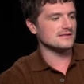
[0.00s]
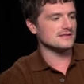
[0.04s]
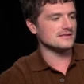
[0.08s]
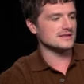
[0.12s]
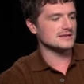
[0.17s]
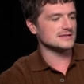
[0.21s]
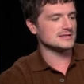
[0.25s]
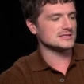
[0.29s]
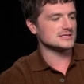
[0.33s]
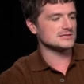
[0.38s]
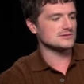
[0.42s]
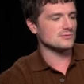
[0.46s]

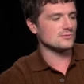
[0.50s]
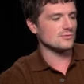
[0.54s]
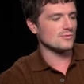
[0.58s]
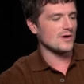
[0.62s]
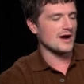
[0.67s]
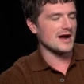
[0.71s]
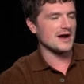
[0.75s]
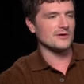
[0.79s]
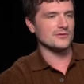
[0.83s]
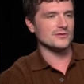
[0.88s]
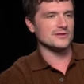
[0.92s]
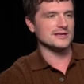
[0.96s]
this
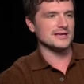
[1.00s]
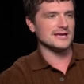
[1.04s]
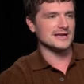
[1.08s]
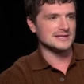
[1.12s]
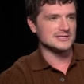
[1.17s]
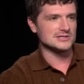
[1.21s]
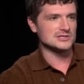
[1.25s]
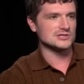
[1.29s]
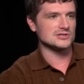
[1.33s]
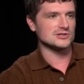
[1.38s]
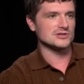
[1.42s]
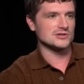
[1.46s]
wildly
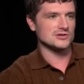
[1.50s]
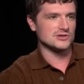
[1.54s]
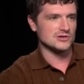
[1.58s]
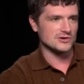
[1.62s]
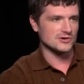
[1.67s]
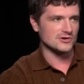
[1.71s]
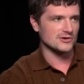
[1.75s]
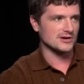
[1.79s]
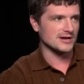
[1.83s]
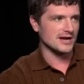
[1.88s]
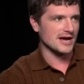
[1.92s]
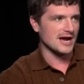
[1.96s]

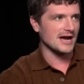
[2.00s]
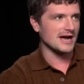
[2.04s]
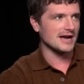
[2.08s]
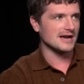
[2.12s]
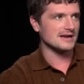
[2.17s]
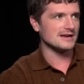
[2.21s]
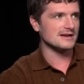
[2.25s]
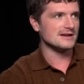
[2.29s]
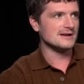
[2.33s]
insecure guy